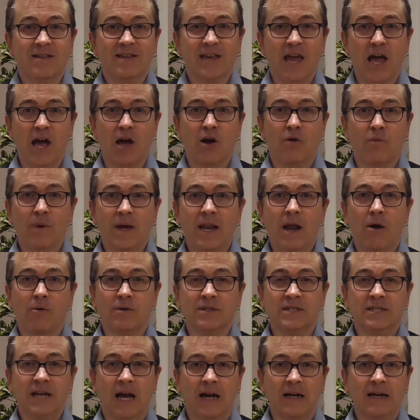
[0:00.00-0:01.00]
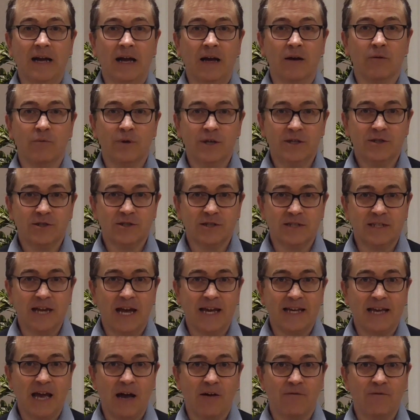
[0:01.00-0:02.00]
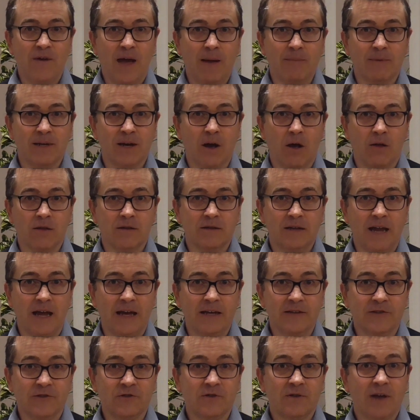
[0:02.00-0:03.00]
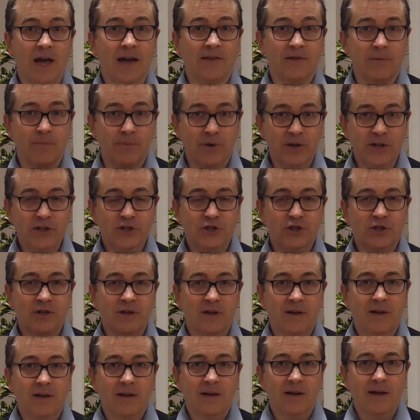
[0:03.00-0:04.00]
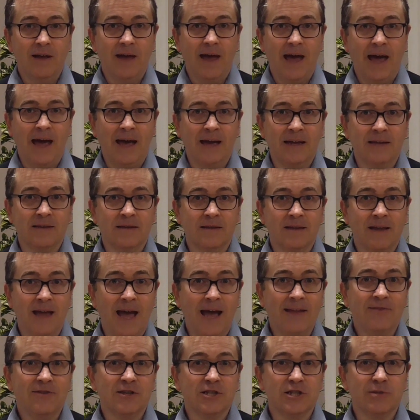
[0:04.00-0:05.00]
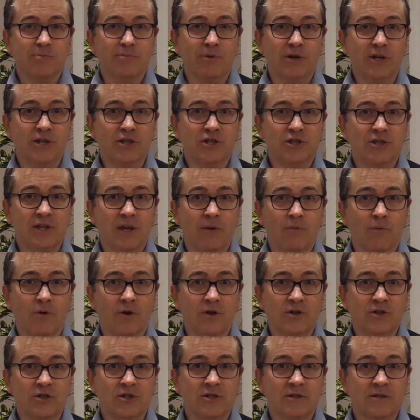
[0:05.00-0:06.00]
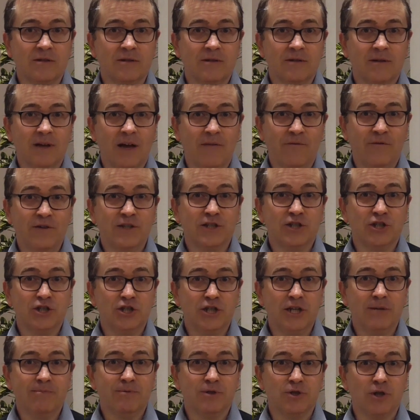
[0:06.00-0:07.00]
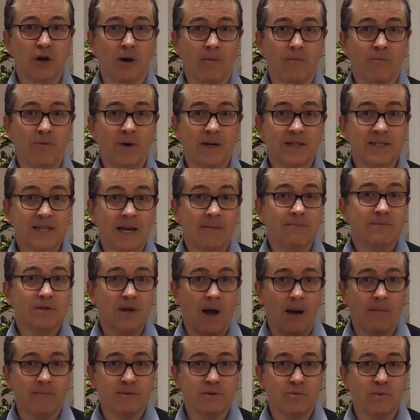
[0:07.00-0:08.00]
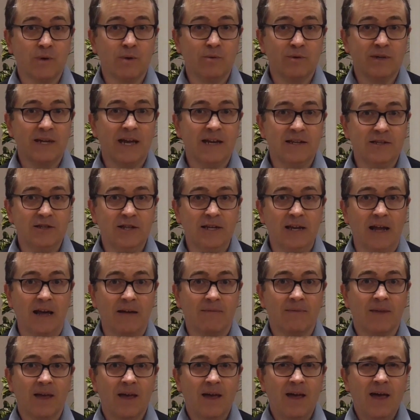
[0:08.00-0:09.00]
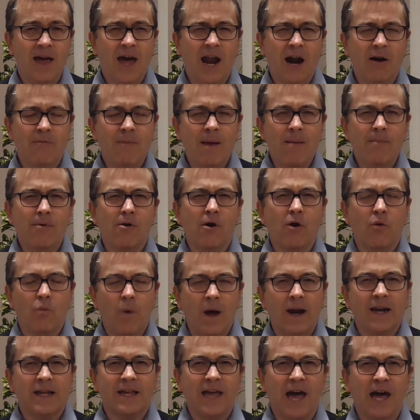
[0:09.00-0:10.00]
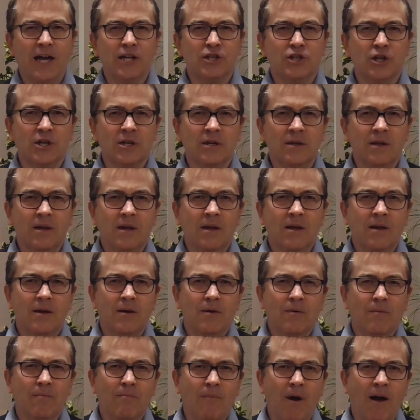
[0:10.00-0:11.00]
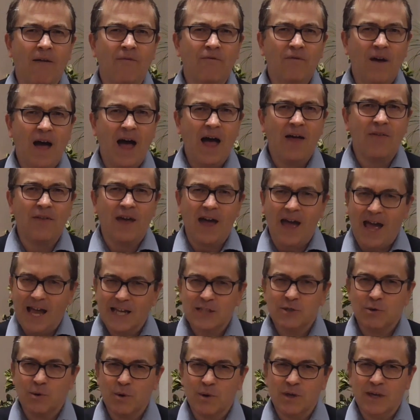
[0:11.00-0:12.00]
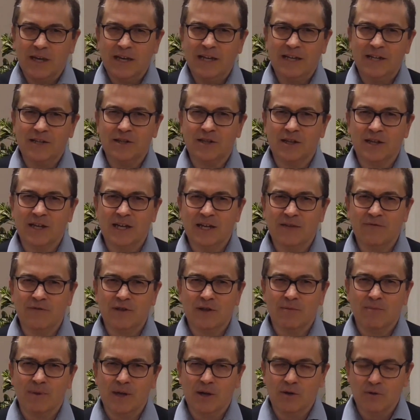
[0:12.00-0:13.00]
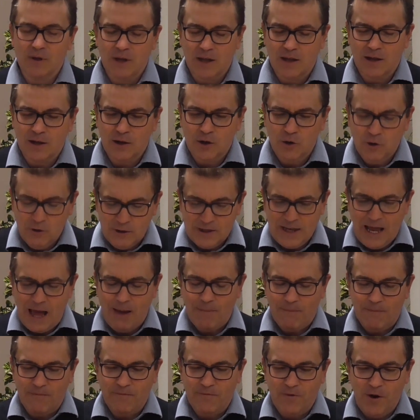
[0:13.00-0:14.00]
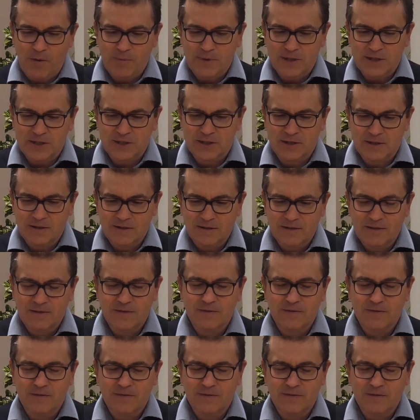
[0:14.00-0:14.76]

Now, when I was younger, we used to take our family holidays at the beach, and at this beach there was a fish and chip shop where sometimes we would get dinner. I remember on one occasion, my father, as we were eating the evening meal, looked up from his